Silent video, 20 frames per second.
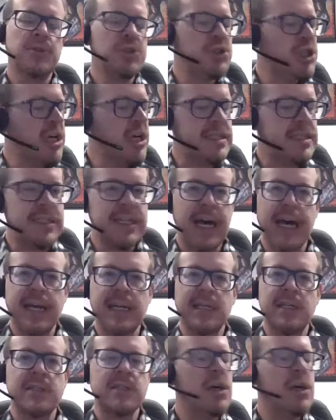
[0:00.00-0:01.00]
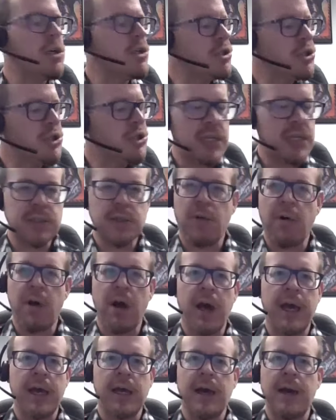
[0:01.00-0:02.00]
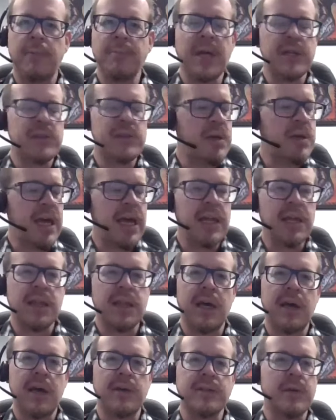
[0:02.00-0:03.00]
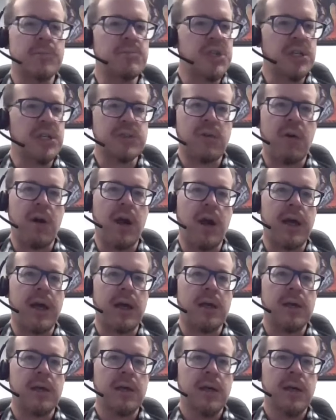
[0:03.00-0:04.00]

just sadness, just crying. I'm not doing anything else. I'm just crying.